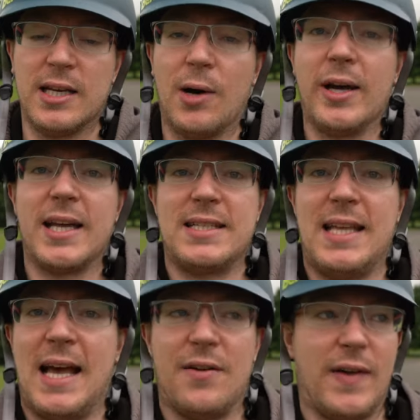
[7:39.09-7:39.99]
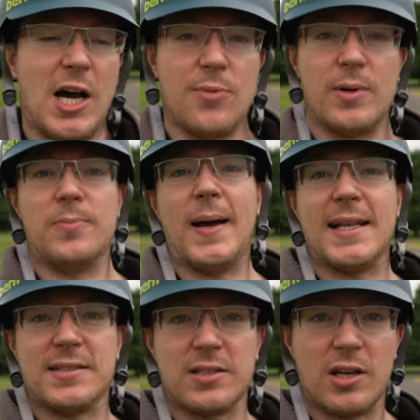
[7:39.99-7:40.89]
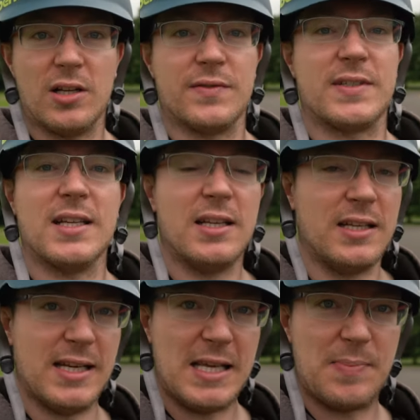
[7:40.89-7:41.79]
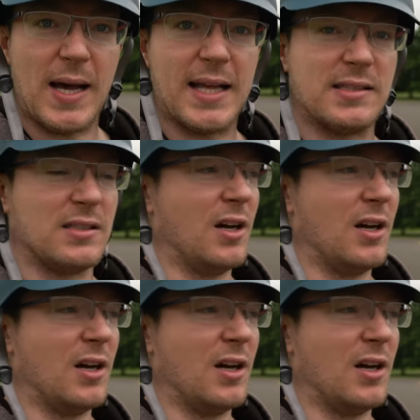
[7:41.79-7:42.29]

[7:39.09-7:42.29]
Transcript: Now, I actually have elbow pads, gloves, knee pads.